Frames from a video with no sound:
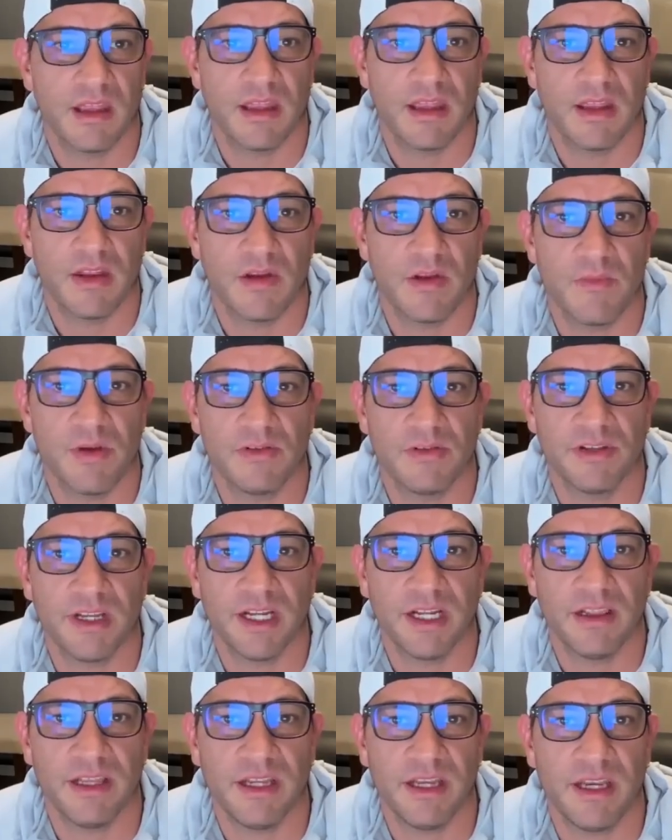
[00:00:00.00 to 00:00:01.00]
you're most
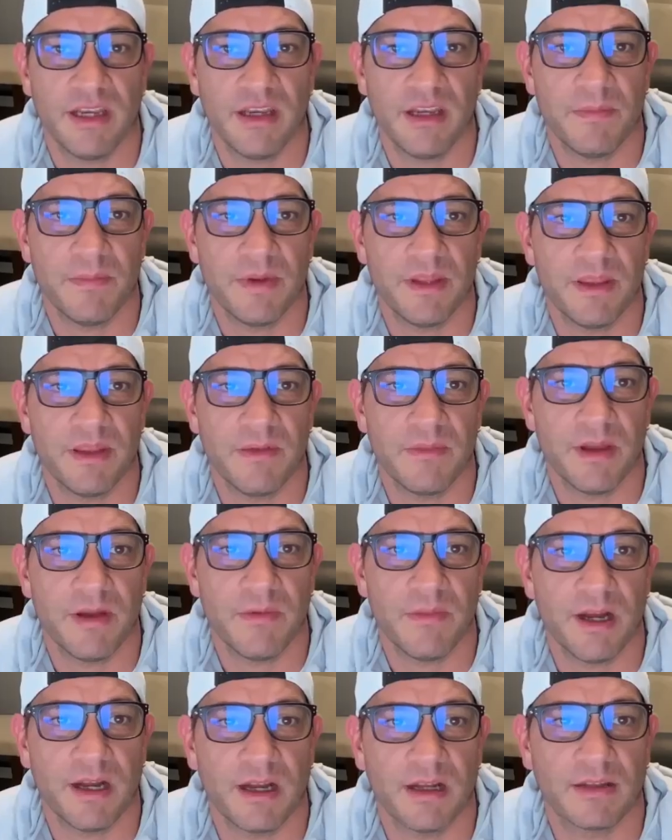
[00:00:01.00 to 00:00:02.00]
likely to end up in the
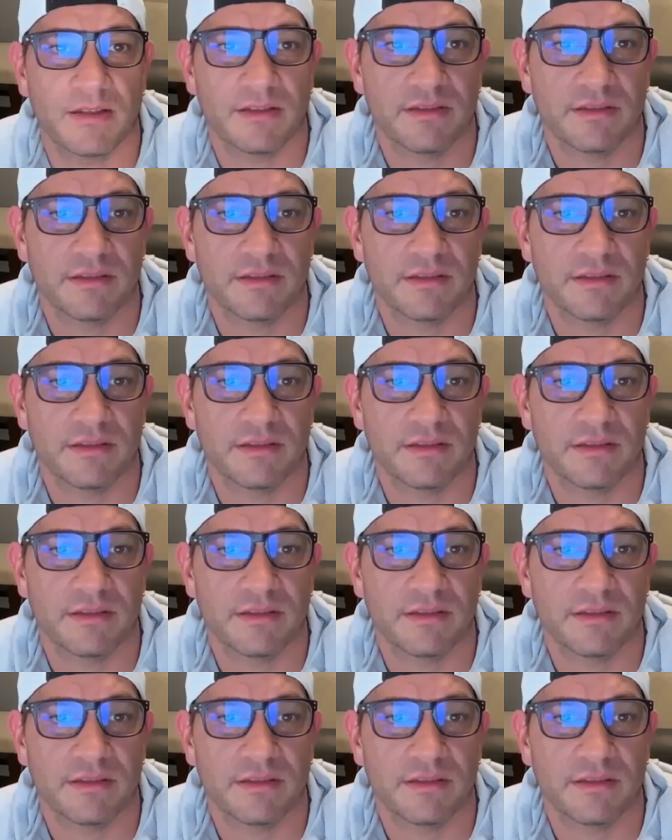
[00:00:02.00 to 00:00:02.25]
mailbox.